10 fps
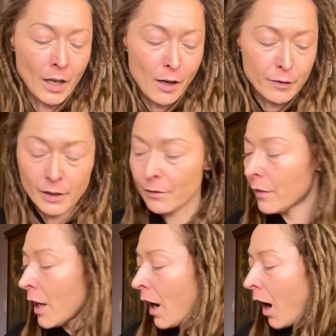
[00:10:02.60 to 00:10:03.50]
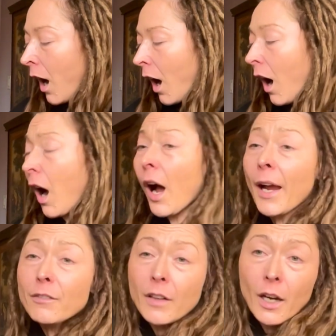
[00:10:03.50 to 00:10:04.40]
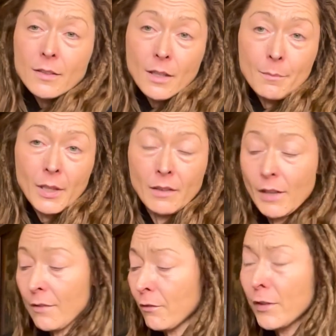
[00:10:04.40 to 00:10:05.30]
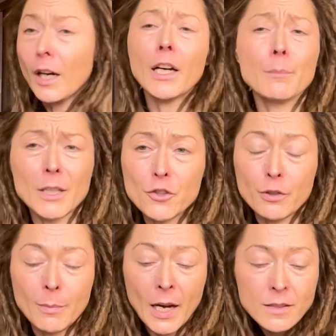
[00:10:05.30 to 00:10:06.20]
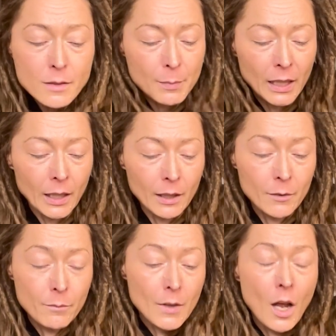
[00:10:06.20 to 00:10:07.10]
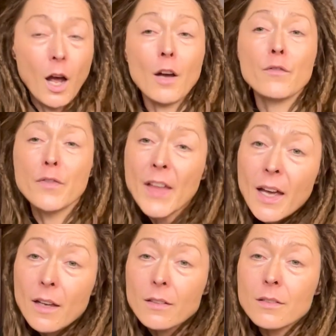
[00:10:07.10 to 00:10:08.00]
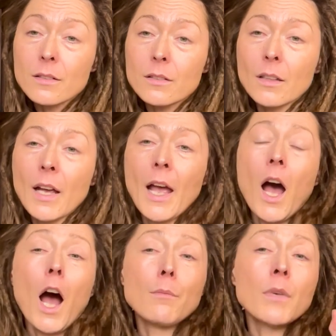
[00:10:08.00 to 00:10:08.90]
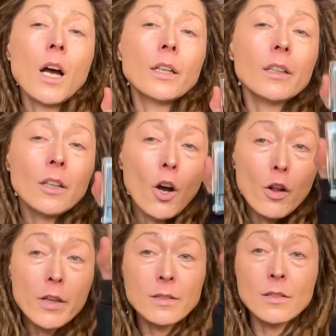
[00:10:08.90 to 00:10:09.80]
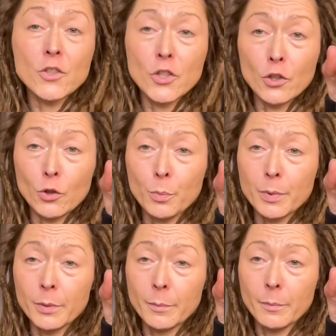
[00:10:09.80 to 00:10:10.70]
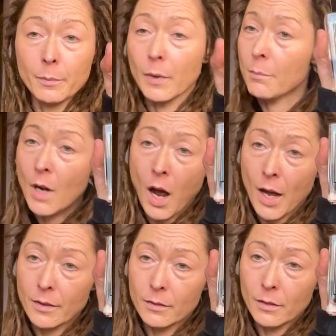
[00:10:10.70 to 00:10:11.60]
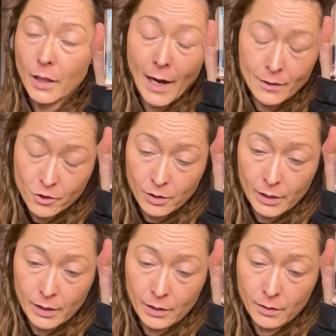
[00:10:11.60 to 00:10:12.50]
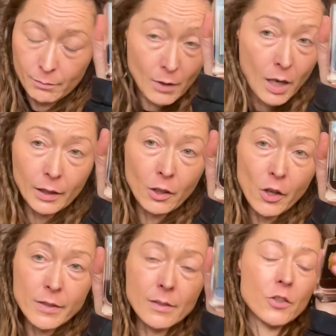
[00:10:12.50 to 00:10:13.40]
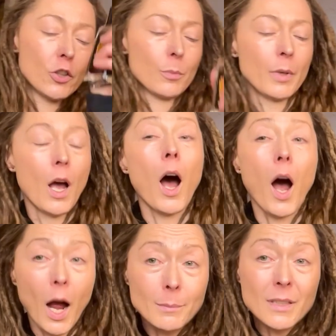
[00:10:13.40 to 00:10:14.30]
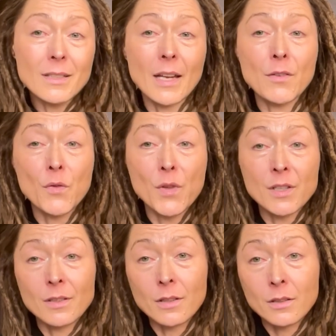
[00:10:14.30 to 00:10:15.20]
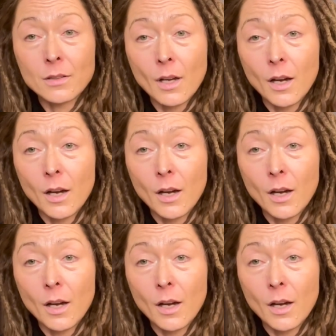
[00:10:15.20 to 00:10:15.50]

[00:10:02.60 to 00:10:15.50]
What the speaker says: often. I've got something that very much reminds me of this. I'm not going to call this a dupe. I'm not, actually. I'm not going to call this a dupe. I'm going to say that this is